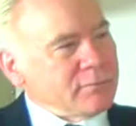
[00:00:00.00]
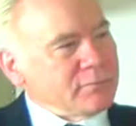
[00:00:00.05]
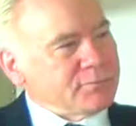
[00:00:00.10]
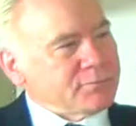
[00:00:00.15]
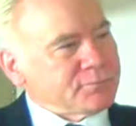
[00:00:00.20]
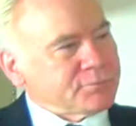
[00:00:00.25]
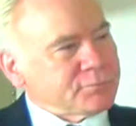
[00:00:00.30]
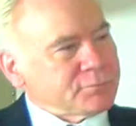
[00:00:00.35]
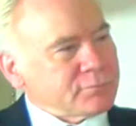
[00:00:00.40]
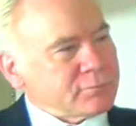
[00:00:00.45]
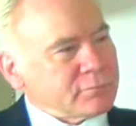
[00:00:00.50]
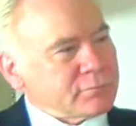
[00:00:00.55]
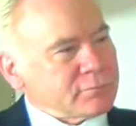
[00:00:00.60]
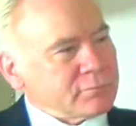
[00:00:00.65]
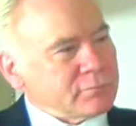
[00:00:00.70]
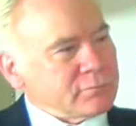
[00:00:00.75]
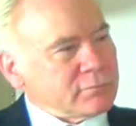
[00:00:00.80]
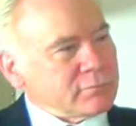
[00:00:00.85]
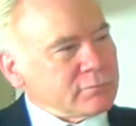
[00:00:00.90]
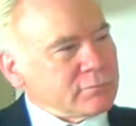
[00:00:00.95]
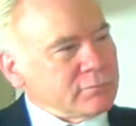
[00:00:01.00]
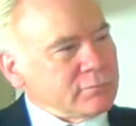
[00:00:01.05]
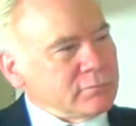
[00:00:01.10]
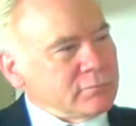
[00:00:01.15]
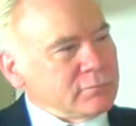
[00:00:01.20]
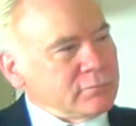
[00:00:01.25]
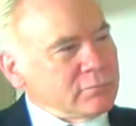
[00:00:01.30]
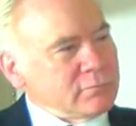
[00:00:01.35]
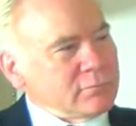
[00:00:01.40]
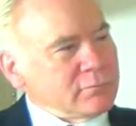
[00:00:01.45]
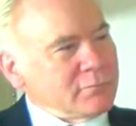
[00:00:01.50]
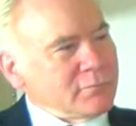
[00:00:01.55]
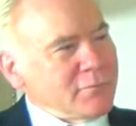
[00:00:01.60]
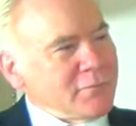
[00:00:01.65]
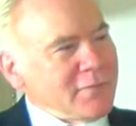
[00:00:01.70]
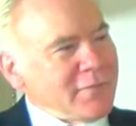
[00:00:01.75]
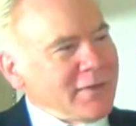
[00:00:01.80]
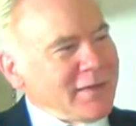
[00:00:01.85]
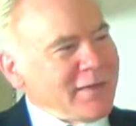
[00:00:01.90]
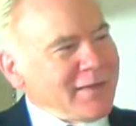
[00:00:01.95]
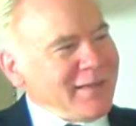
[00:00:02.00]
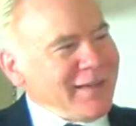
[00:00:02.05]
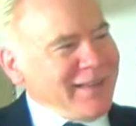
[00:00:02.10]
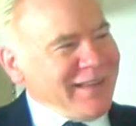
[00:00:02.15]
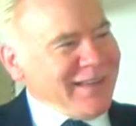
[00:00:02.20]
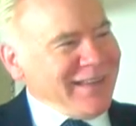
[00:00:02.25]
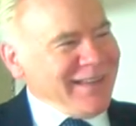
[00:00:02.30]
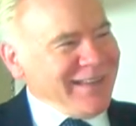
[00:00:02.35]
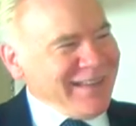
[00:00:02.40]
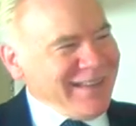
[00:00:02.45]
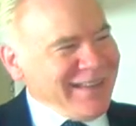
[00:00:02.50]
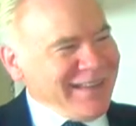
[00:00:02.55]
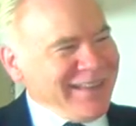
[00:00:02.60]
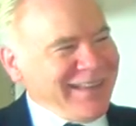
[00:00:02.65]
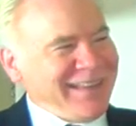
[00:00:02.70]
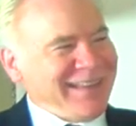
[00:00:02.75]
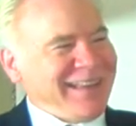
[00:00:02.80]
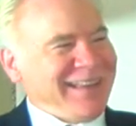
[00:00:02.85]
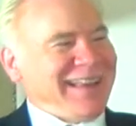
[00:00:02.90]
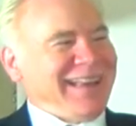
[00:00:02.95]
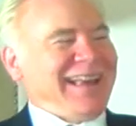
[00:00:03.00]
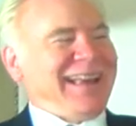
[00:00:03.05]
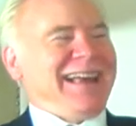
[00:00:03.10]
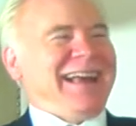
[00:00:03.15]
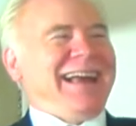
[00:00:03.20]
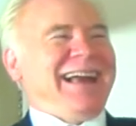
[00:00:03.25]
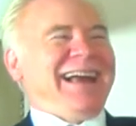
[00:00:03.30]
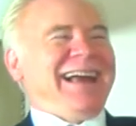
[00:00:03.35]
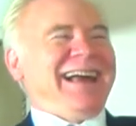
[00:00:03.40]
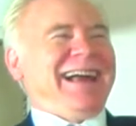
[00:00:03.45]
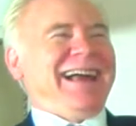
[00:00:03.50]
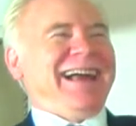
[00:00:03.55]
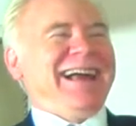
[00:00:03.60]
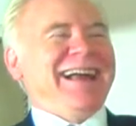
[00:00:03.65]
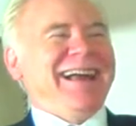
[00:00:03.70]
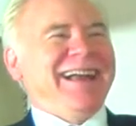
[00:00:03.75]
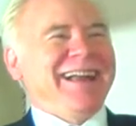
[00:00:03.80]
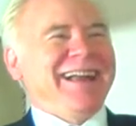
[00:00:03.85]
The person shown says nothing.